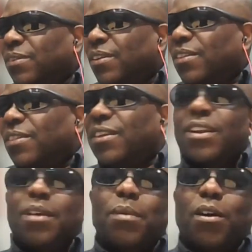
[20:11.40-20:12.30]
the
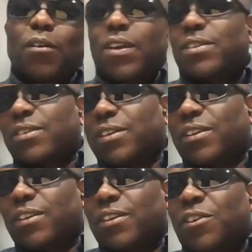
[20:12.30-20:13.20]
labor of the unseen.
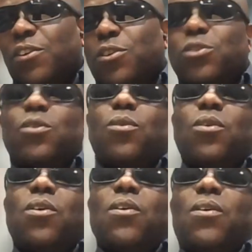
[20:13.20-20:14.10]
So
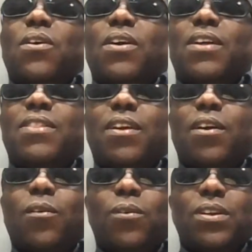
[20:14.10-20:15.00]
the
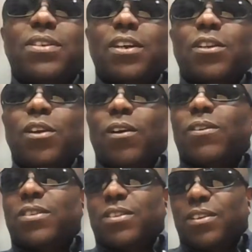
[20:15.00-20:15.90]
only
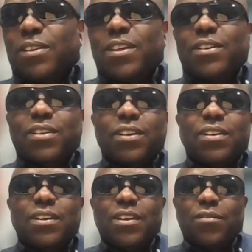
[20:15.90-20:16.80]
technology that
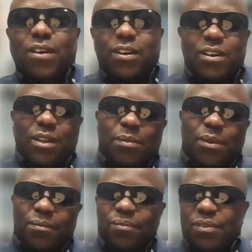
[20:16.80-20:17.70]
can give that labor
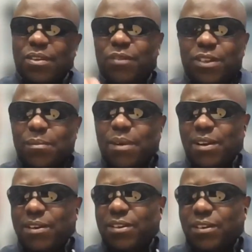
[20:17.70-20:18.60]

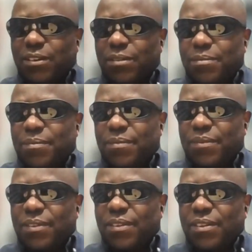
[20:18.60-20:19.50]
visibility
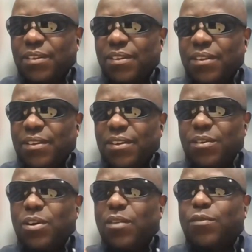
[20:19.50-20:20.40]

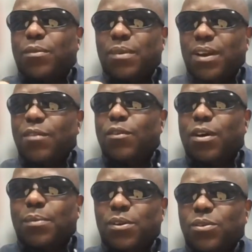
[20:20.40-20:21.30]
to come from life
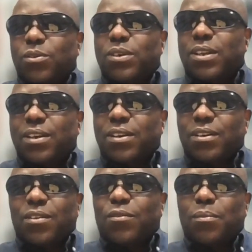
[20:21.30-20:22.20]
capital to
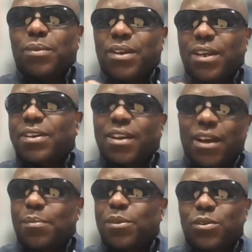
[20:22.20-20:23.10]
from dead
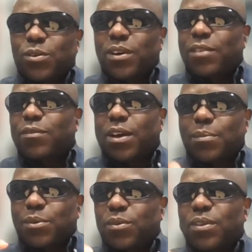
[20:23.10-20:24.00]
capital to life
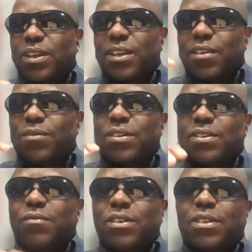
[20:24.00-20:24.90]
capital, give this
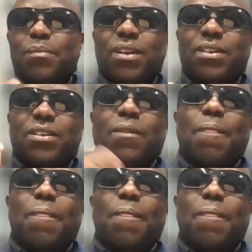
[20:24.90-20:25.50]
visibility